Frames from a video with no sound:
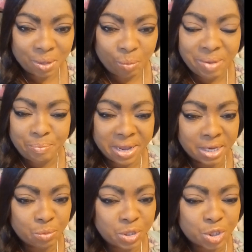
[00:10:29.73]
we
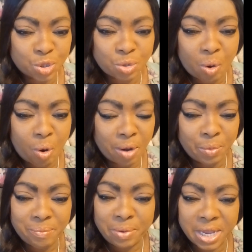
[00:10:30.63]
being restored.
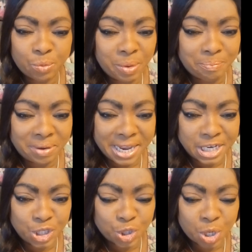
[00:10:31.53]
We being
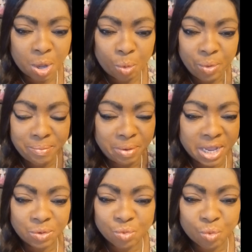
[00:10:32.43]
replenished. We
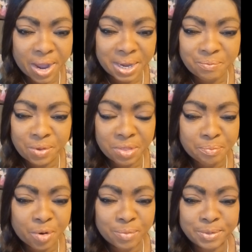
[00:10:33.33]
being ready for the
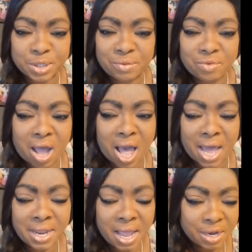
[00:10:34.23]
purpose of
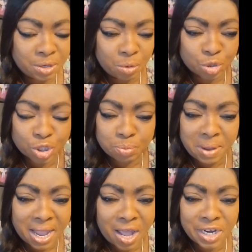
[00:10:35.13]
God. No
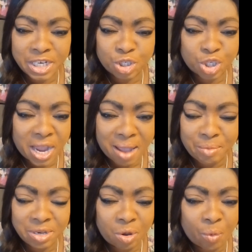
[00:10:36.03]
spell,
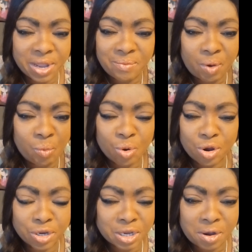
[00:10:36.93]
enchantment, no evil
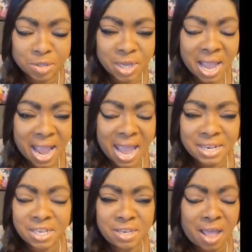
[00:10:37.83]
word, curse,
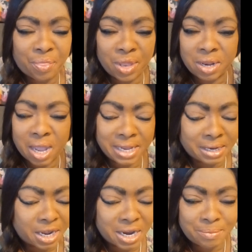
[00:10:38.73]
and nothing
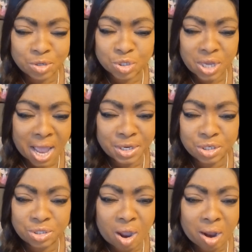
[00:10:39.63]

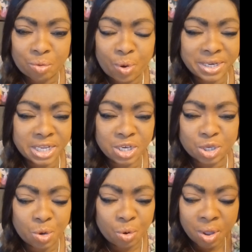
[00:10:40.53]
the dark one can
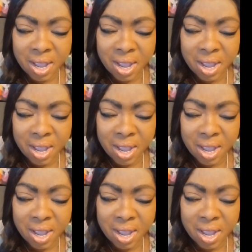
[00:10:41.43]
do